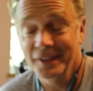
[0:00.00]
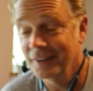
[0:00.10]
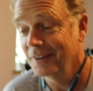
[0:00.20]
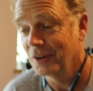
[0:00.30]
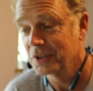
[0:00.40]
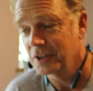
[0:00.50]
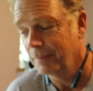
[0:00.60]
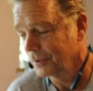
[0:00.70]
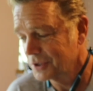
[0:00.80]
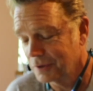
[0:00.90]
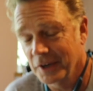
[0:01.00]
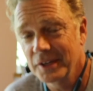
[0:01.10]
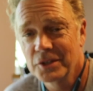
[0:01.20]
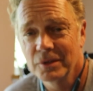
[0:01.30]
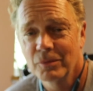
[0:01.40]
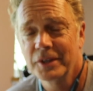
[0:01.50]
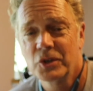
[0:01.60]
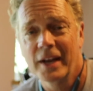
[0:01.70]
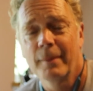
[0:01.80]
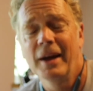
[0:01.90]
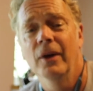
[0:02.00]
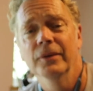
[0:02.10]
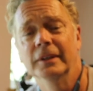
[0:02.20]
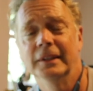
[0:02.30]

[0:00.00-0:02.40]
get on our separate screens and we jam out.